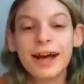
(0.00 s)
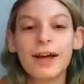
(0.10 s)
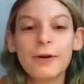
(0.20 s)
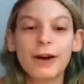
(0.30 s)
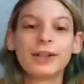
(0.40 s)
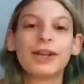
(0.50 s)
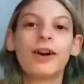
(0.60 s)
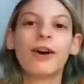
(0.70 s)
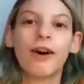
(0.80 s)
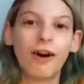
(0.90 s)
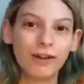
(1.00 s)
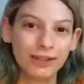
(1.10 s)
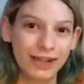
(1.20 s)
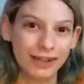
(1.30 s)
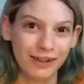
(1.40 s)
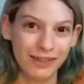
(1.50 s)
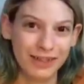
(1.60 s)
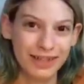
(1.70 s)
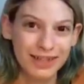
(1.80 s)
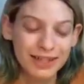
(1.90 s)
I worked all night on
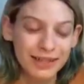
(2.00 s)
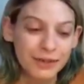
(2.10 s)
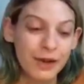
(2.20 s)
this.